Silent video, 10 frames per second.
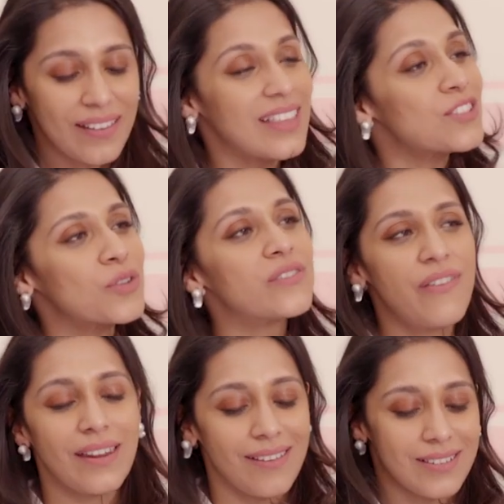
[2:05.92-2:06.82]
This is
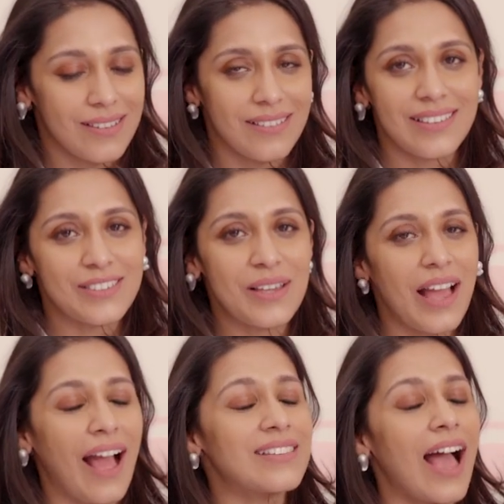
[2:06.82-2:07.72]
very easy. This is
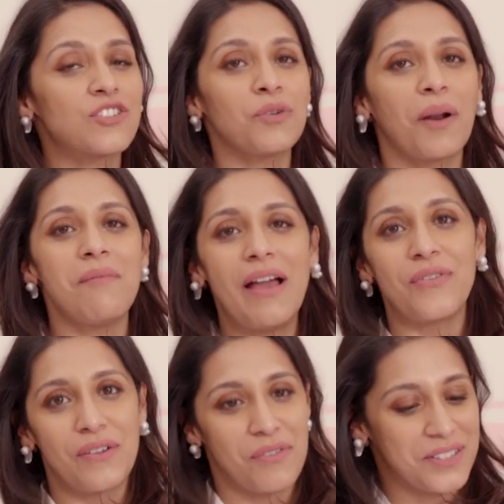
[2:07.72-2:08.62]
actually one of my
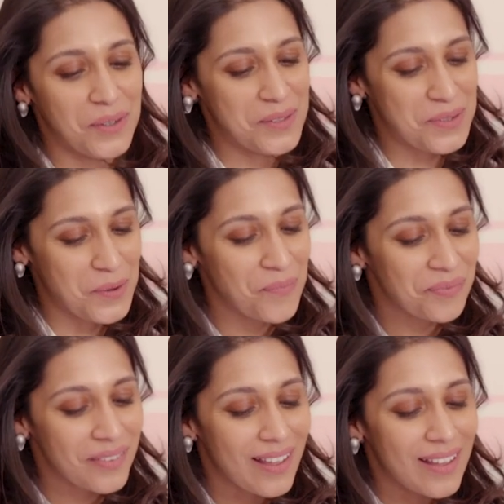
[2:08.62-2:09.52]
favorites also.
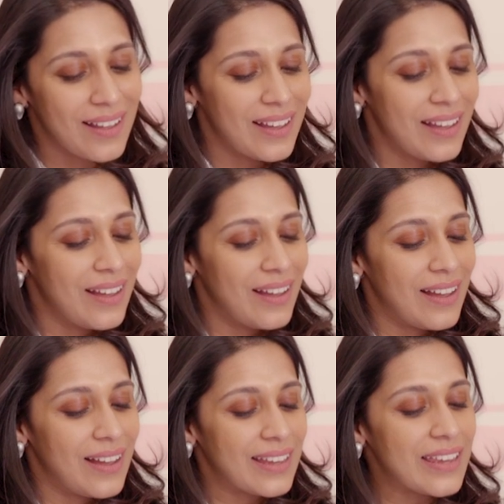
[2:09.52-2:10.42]

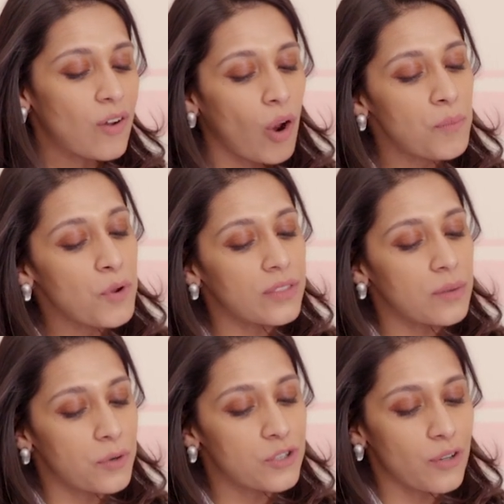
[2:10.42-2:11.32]
He called me on
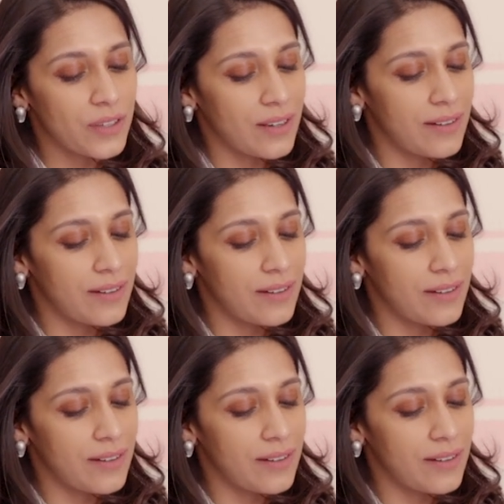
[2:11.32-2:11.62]
the bridge of the